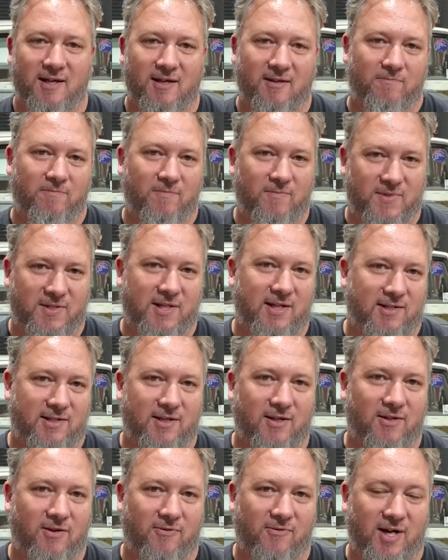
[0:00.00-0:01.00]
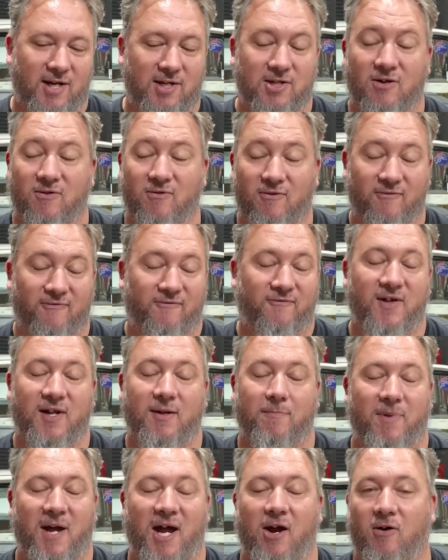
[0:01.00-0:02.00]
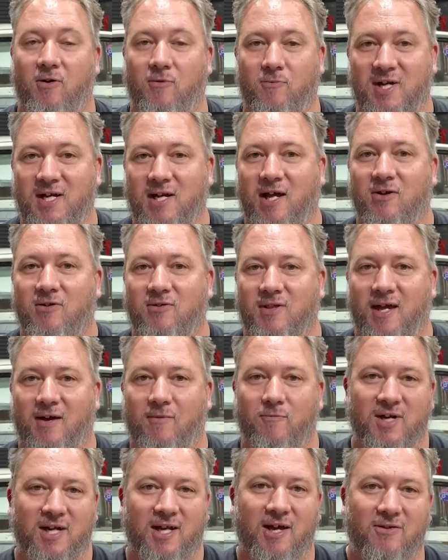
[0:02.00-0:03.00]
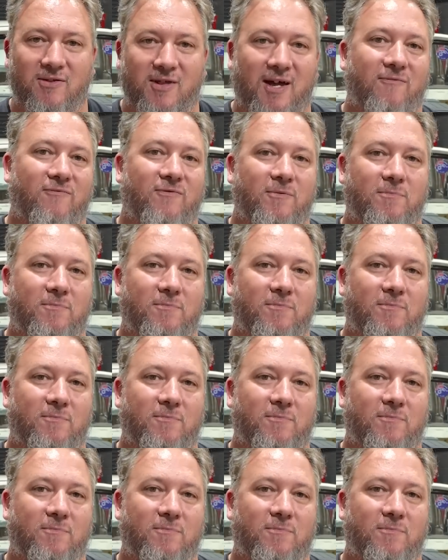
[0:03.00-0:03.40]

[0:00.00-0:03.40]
a 6-cylinder engine, or it'll fit a Barra. We know that. We know that